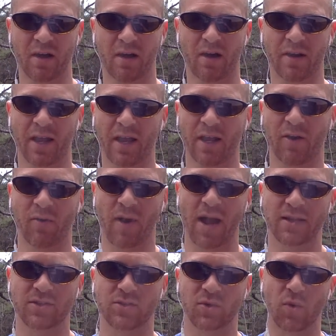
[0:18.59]
on a
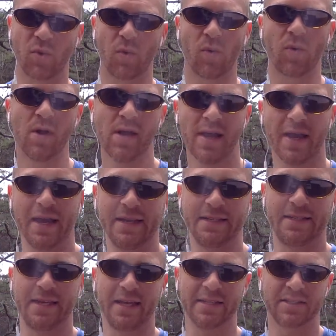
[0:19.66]
grad school
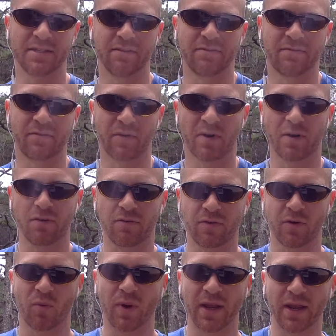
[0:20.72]
intensive for
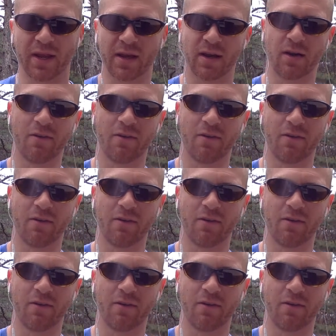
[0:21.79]
a week.